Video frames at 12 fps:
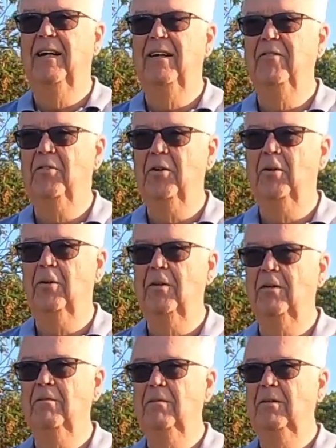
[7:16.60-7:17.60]
until
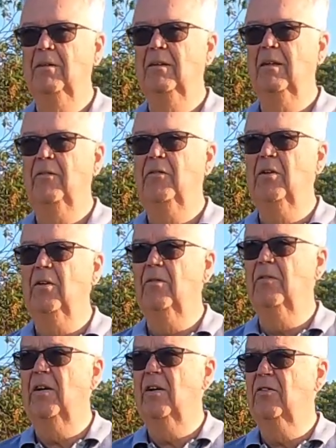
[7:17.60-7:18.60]
the
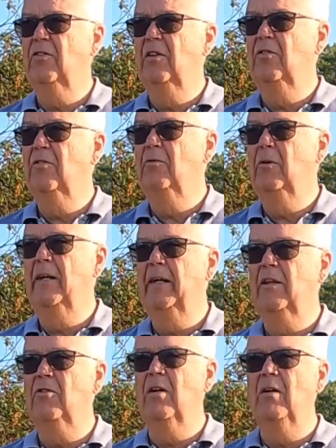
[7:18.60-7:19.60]
fire season really
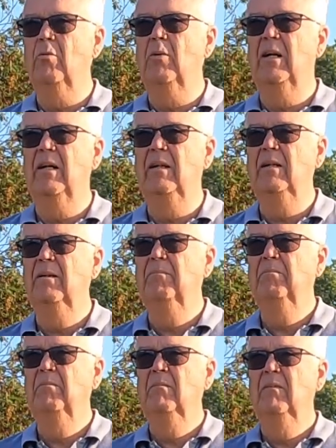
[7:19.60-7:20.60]
gets underway.
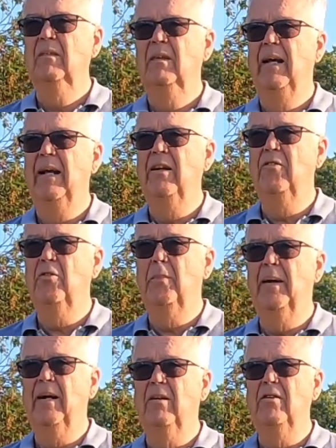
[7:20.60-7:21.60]
And it's
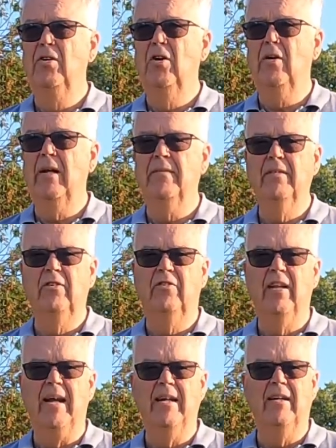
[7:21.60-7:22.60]
about not having
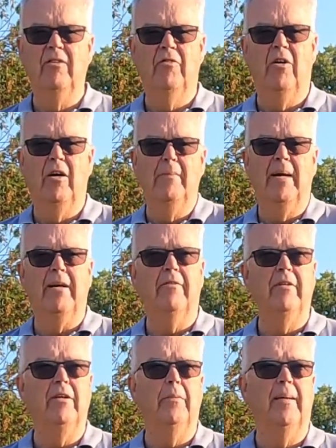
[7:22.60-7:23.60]
standing dry
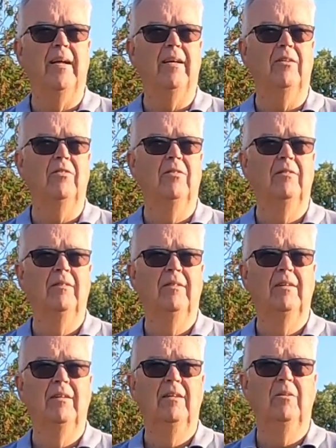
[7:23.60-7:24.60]
matter in your paddocks.
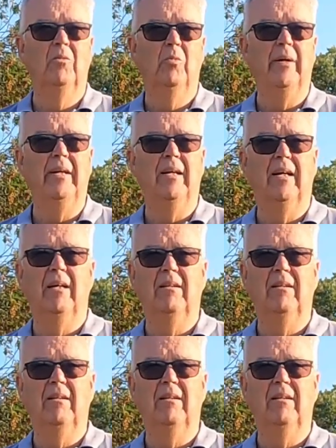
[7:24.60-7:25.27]
We,